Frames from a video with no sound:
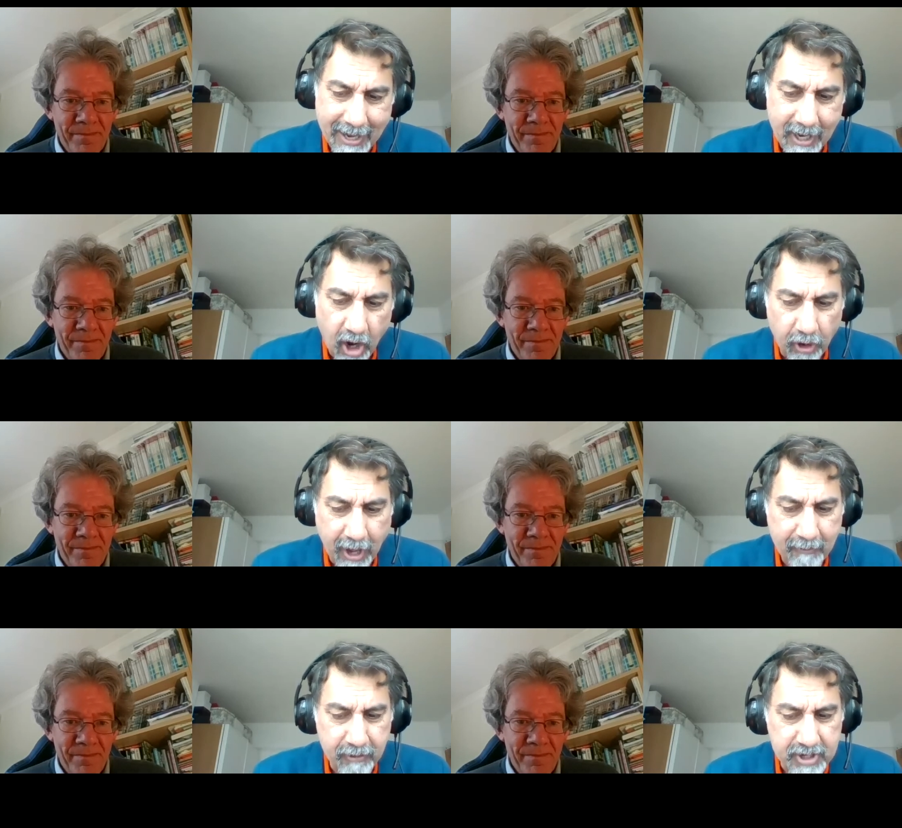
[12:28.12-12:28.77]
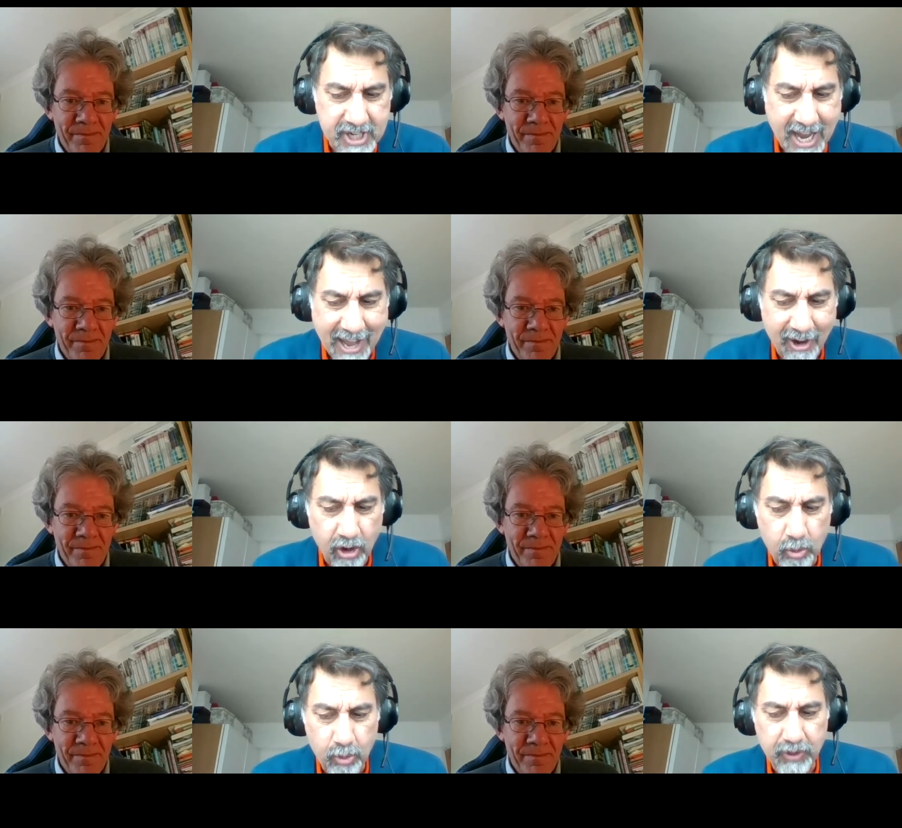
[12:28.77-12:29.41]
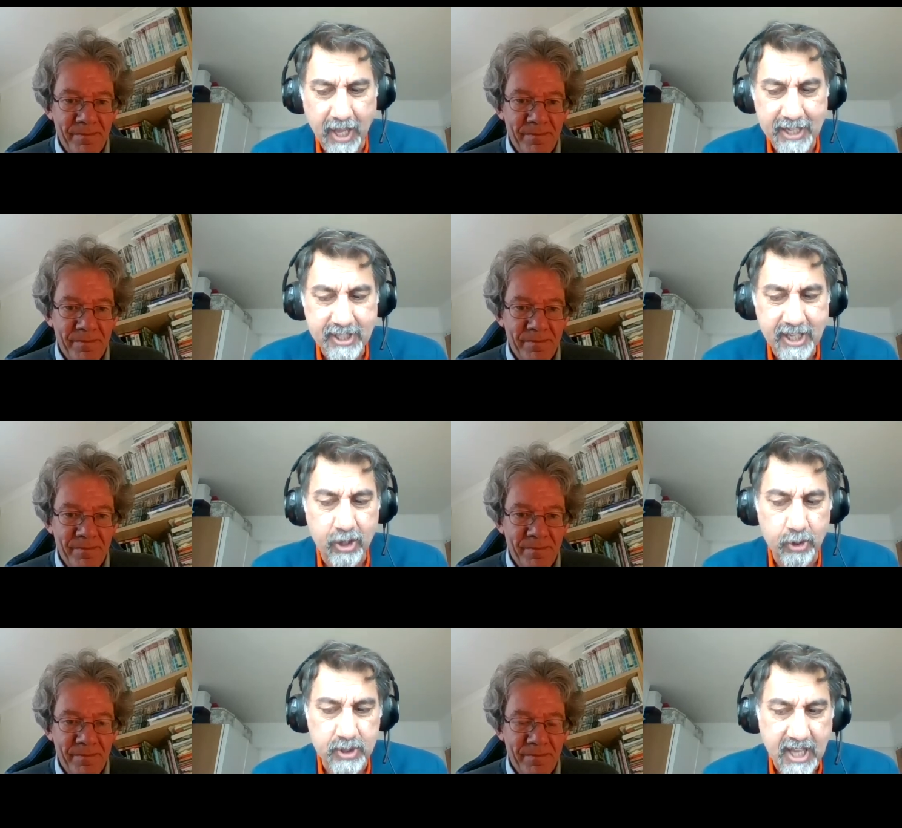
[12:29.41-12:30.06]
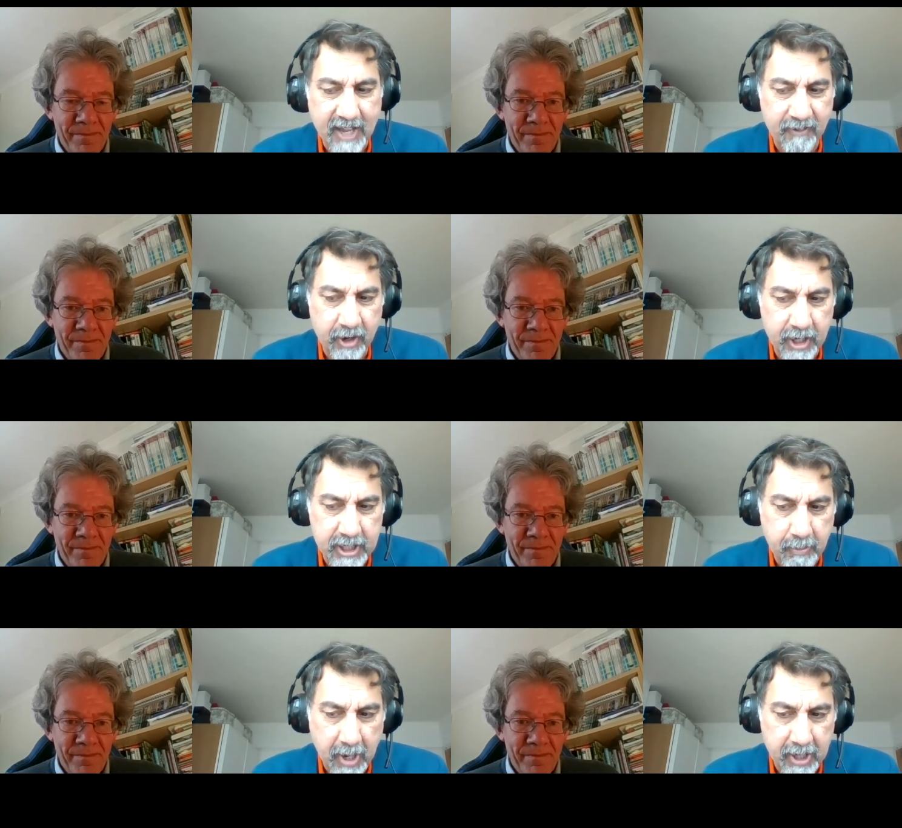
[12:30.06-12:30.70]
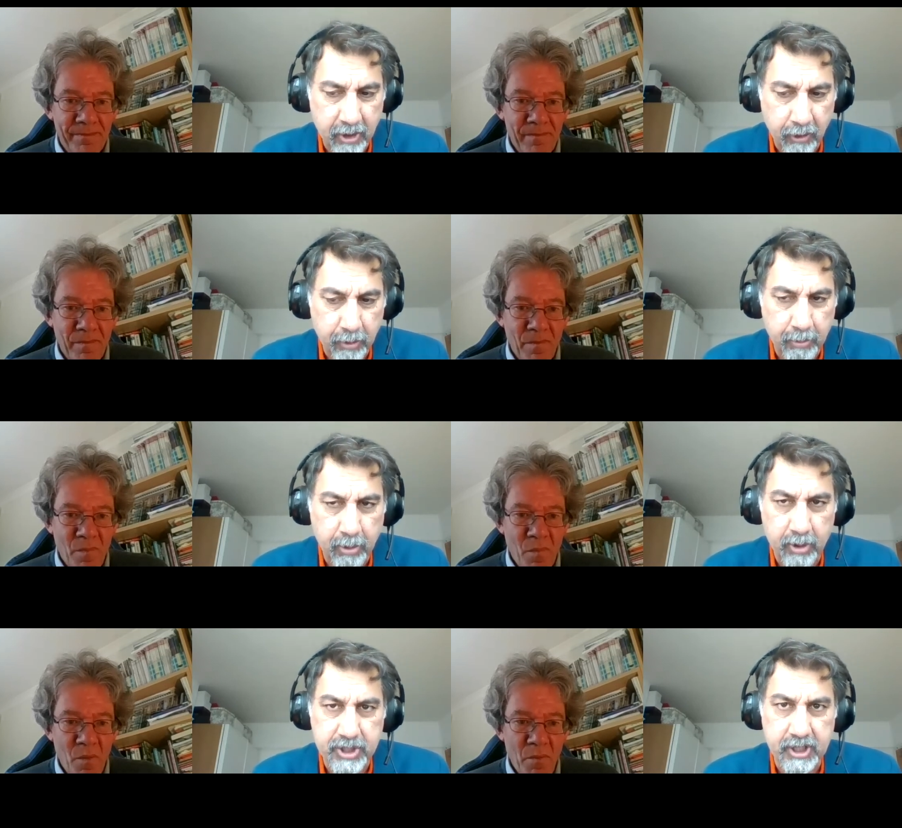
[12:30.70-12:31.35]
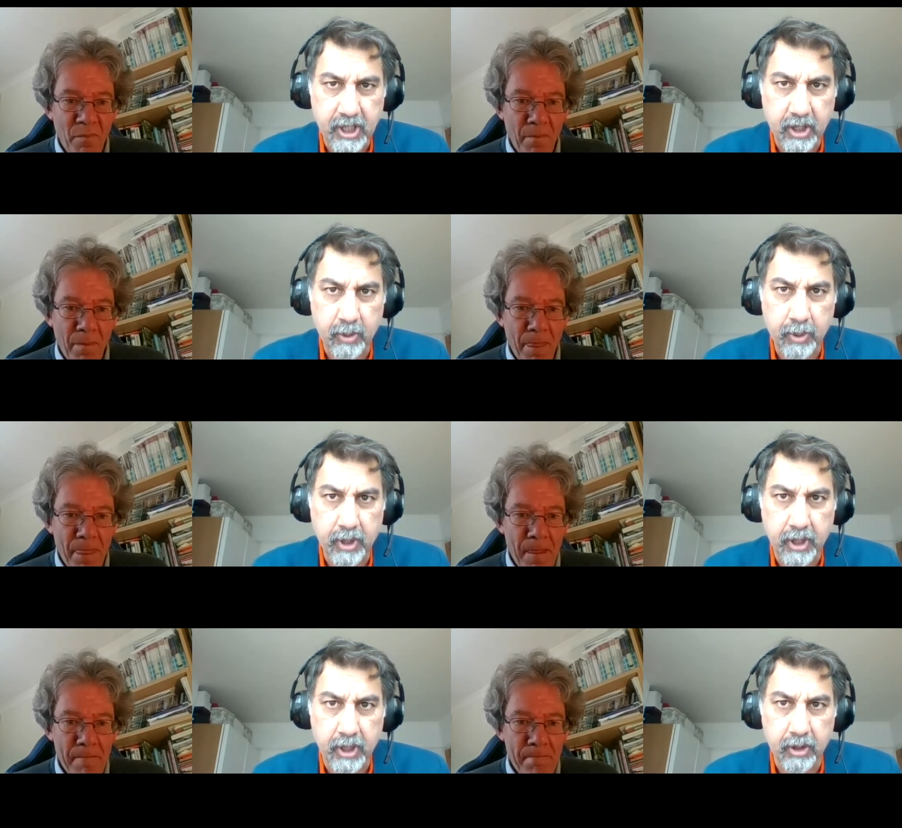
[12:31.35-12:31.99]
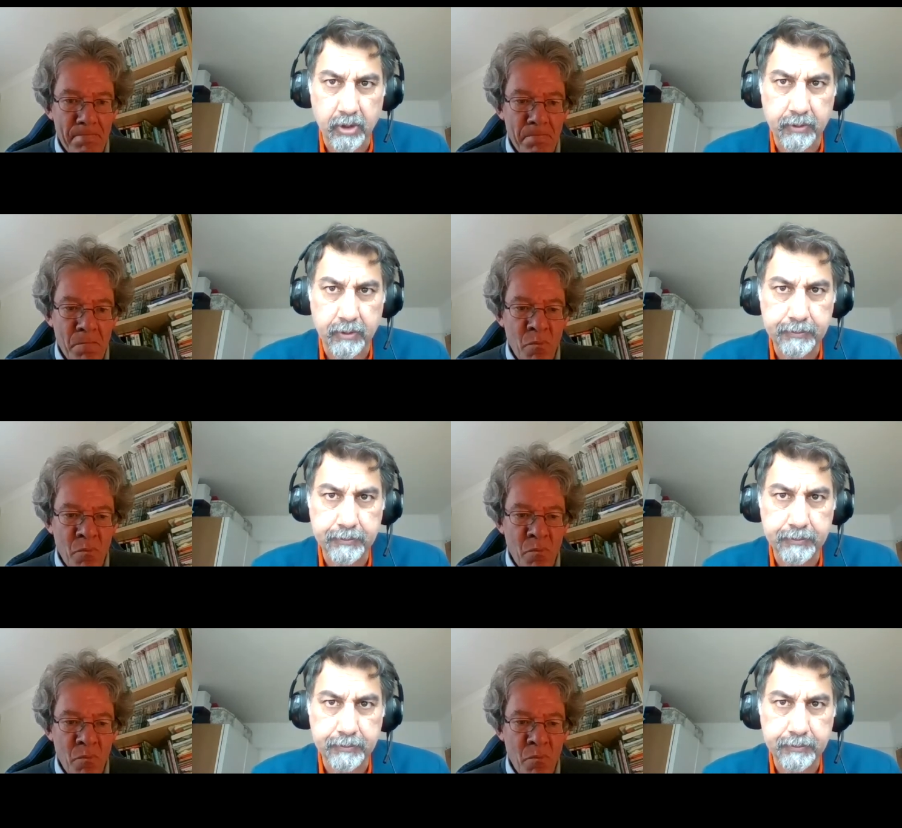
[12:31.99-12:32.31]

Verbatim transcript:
Speaker 1: On average, how long would that take, or is that very dependent on the project that you're working on?